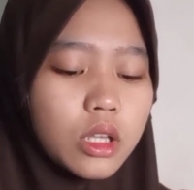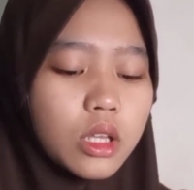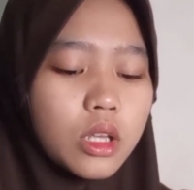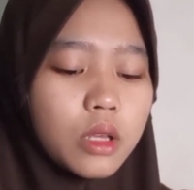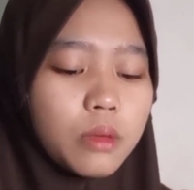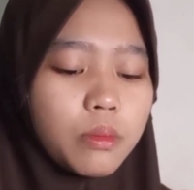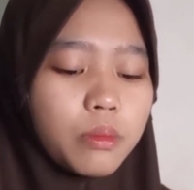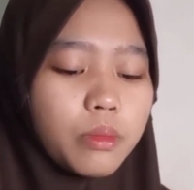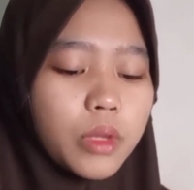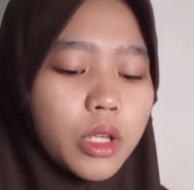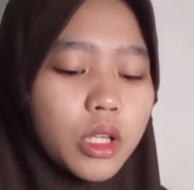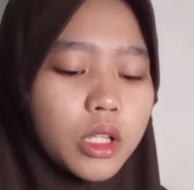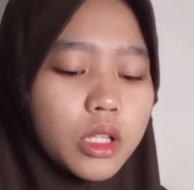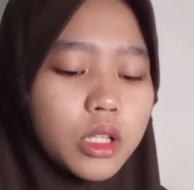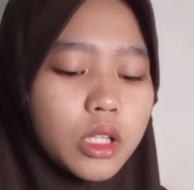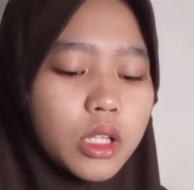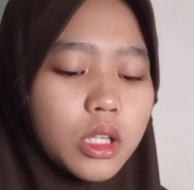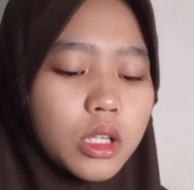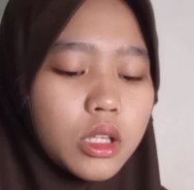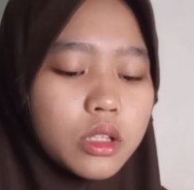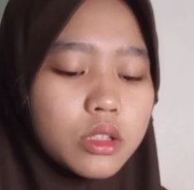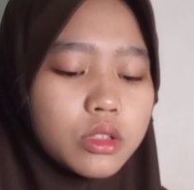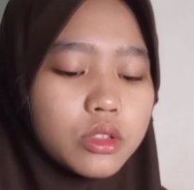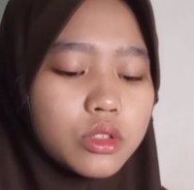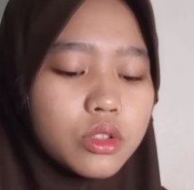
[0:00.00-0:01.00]

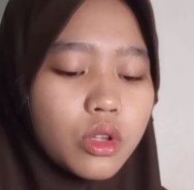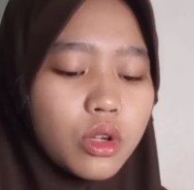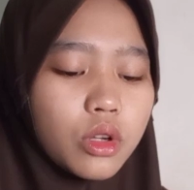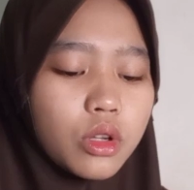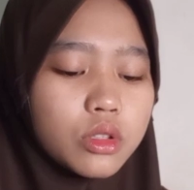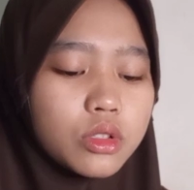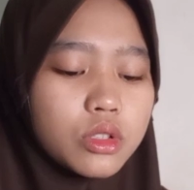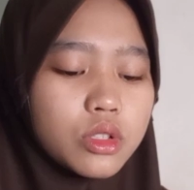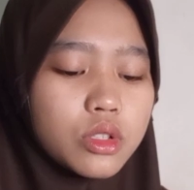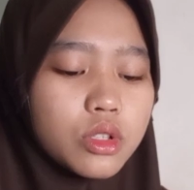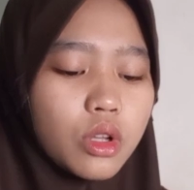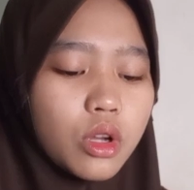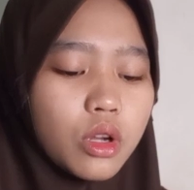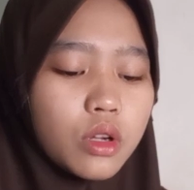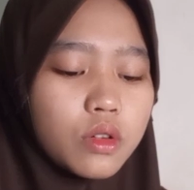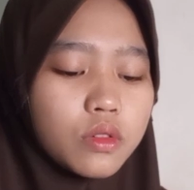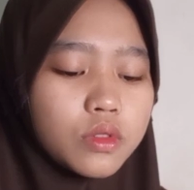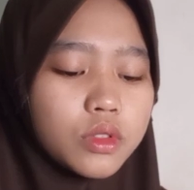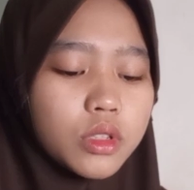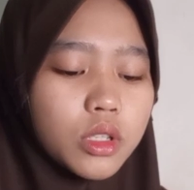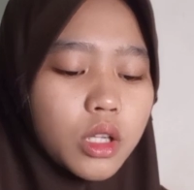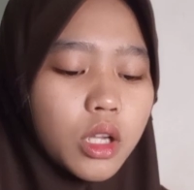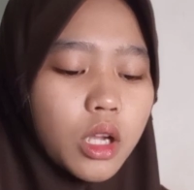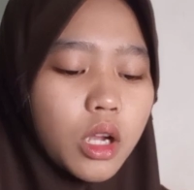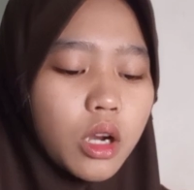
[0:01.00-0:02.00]
million tons of the
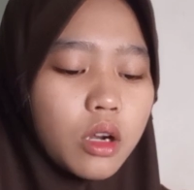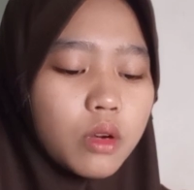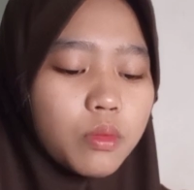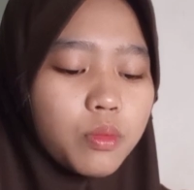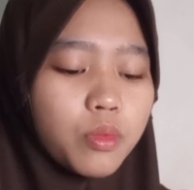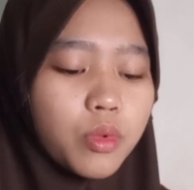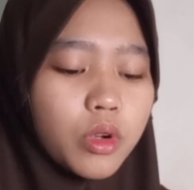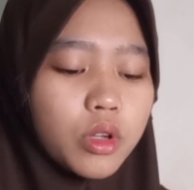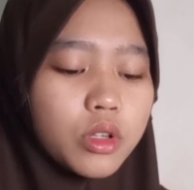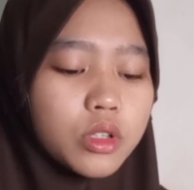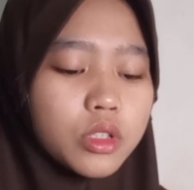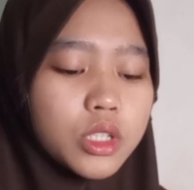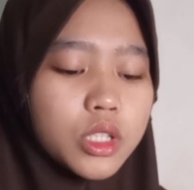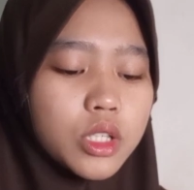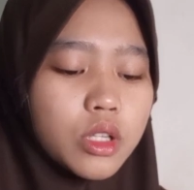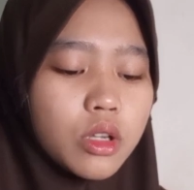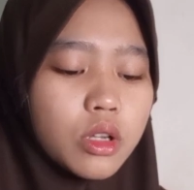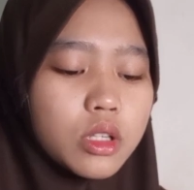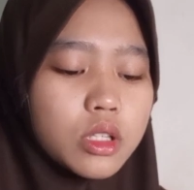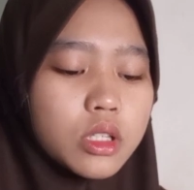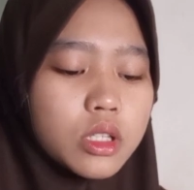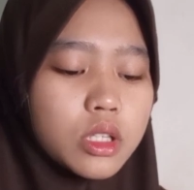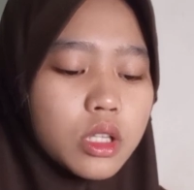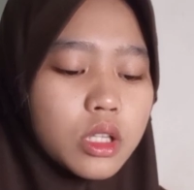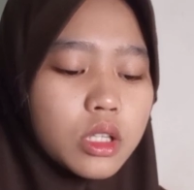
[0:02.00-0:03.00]
carbon
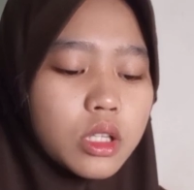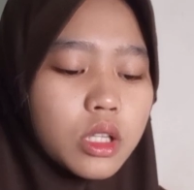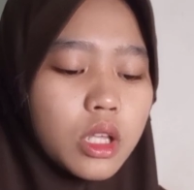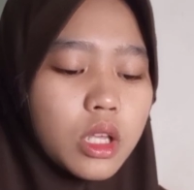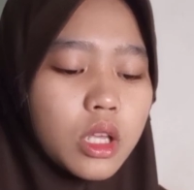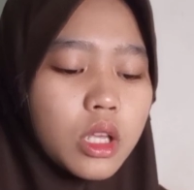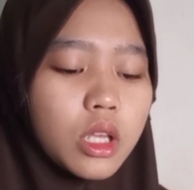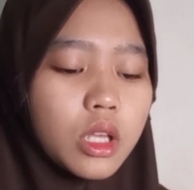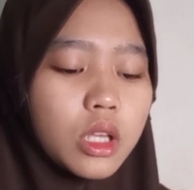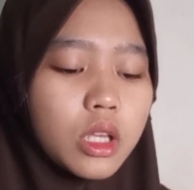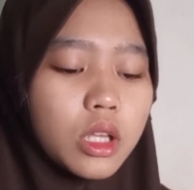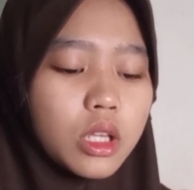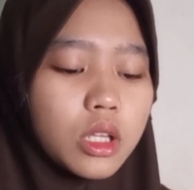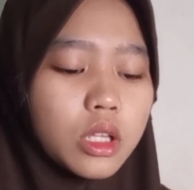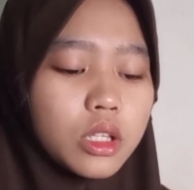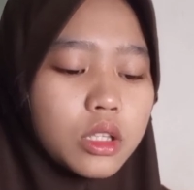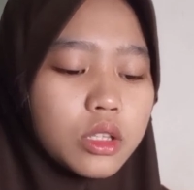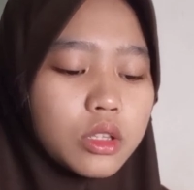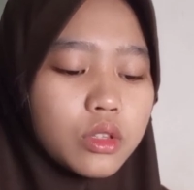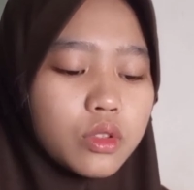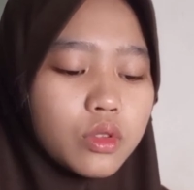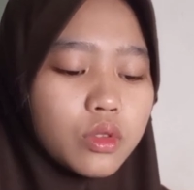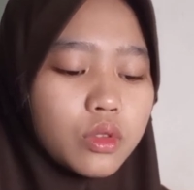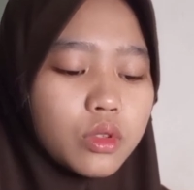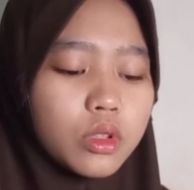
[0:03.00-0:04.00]
dioxide into
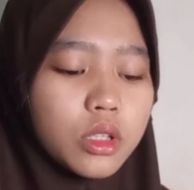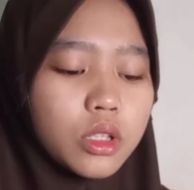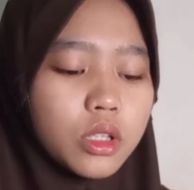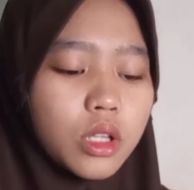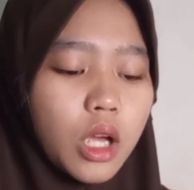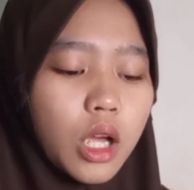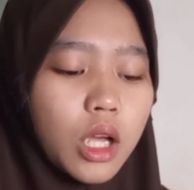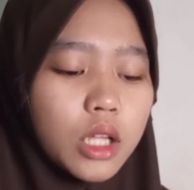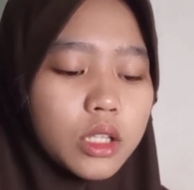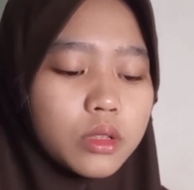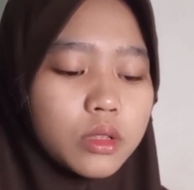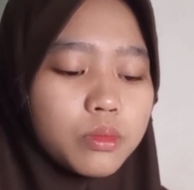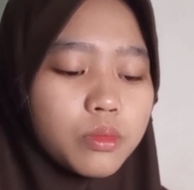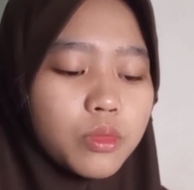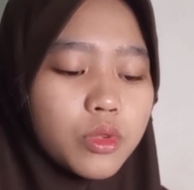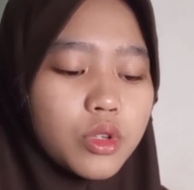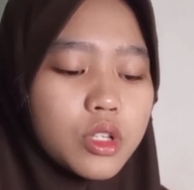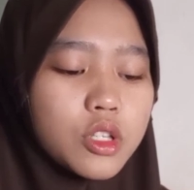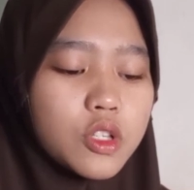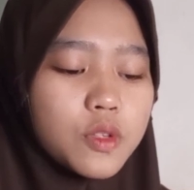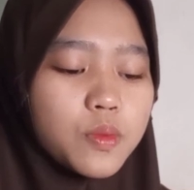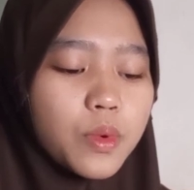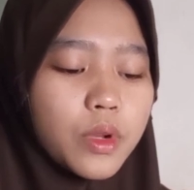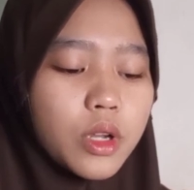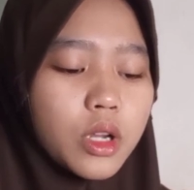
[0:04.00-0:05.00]
the
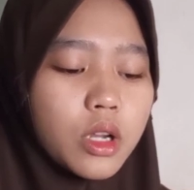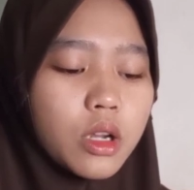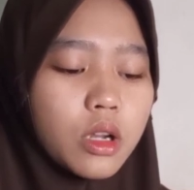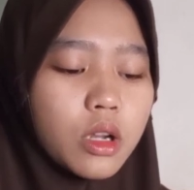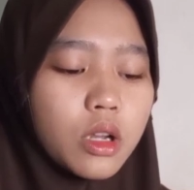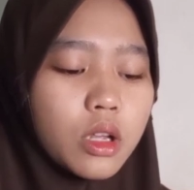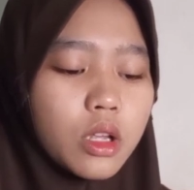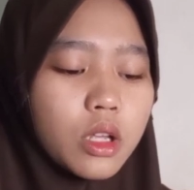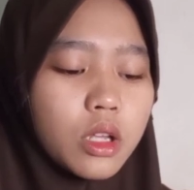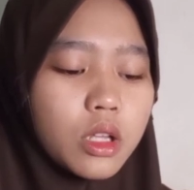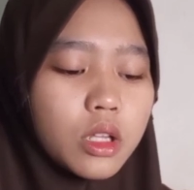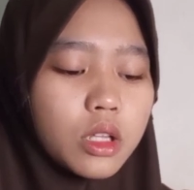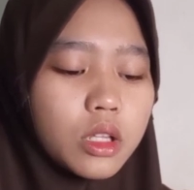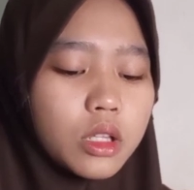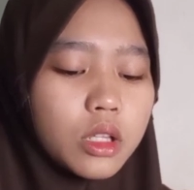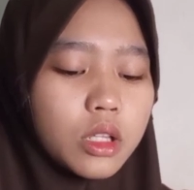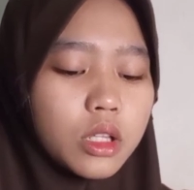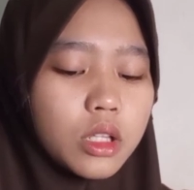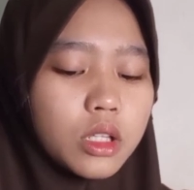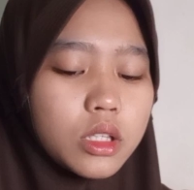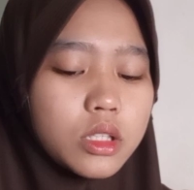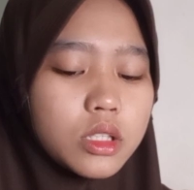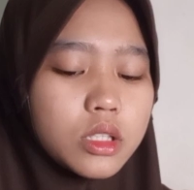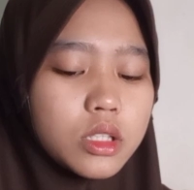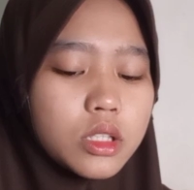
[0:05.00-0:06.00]
atmosphere
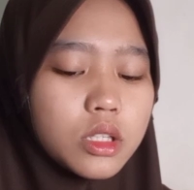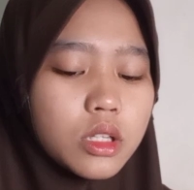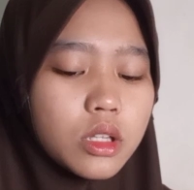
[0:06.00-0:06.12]
each